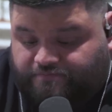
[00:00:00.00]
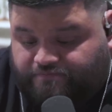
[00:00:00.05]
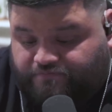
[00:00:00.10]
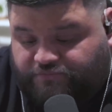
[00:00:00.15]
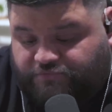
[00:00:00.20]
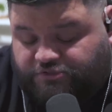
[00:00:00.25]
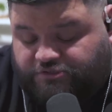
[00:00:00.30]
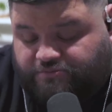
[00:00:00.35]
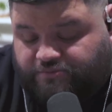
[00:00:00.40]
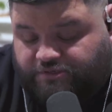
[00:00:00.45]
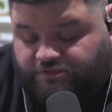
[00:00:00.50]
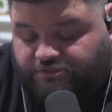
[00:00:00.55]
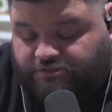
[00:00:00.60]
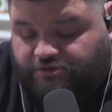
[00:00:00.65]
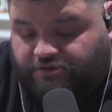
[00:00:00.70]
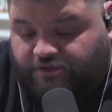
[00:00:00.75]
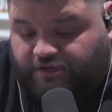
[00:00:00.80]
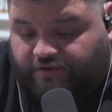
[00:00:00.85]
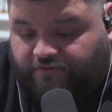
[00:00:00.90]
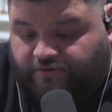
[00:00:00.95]
Just make sure
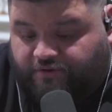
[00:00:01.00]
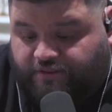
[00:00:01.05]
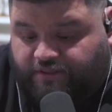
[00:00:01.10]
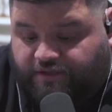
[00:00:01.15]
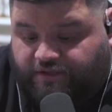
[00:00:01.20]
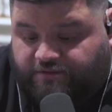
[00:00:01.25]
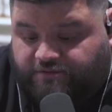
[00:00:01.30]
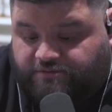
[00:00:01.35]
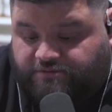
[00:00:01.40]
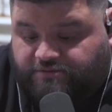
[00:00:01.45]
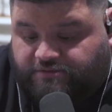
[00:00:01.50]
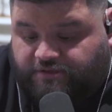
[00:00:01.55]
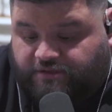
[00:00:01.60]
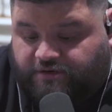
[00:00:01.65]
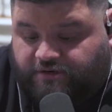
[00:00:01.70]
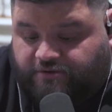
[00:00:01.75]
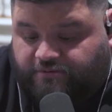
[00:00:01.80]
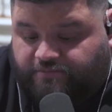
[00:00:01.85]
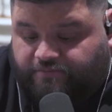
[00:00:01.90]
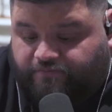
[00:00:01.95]
you have all that set
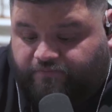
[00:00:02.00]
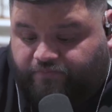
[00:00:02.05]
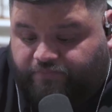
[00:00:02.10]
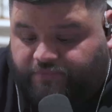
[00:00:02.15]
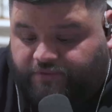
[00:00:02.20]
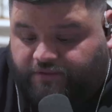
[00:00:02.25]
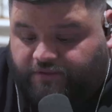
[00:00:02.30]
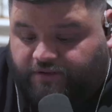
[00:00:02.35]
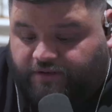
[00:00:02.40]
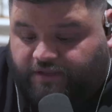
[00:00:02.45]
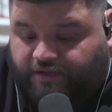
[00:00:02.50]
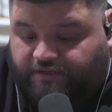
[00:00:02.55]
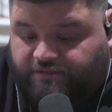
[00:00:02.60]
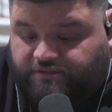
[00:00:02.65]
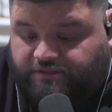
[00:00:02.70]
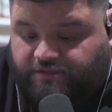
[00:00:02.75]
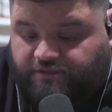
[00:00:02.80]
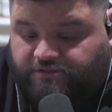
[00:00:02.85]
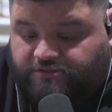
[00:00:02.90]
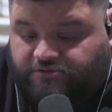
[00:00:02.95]
up the last
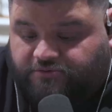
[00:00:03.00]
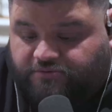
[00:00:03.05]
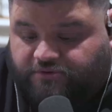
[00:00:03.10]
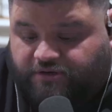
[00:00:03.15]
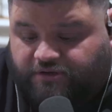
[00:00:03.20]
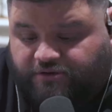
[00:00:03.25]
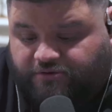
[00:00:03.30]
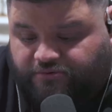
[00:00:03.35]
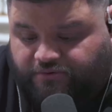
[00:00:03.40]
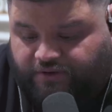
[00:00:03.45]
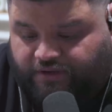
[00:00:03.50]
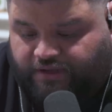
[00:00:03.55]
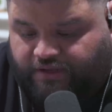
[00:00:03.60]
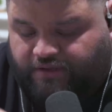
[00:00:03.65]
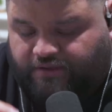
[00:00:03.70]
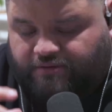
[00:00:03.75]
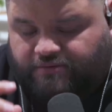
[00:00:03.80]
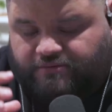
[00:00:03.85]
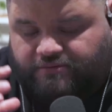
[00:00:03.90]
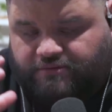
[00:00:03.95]
thing is you want to
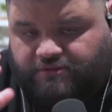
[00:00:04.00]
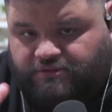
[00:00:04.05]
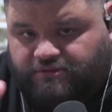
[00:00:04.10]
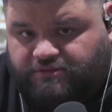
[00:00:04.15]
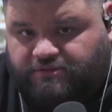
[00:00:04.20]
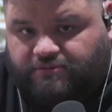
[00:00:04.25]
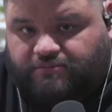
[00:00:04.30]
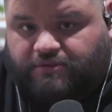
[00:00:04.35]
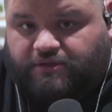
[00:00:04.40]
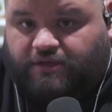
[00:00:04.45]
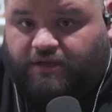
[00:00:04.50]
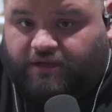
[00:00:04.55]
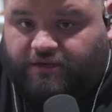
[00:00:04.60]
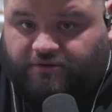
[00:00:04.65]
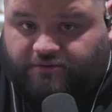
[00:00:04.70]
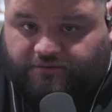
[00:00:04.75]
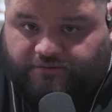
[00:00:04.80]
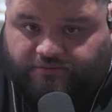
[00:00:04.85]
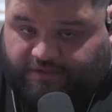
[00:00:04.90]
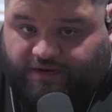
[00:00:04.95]
create. This is something I
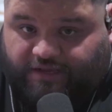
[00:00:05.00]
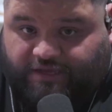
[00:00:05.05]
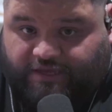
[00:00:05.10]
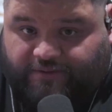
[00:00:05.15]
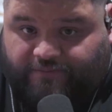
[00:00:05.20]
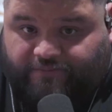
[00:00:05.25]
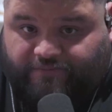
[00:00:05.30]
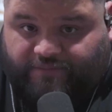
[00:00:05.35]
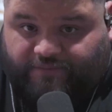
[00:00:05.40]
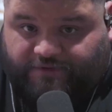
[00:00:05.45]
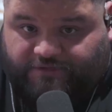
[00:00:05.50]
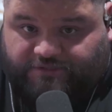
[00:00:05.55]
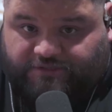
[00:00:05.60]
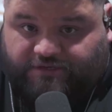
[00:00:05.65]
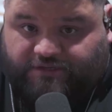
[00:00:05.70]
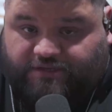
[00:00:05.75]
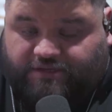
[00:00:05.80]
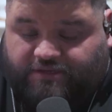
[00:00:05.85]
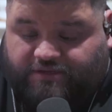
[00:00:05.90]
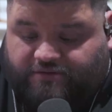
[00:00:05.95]
do, and I kept
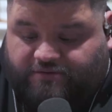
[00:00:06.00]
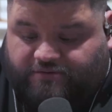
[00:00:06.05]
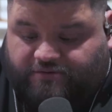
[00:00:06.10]
mentioning it.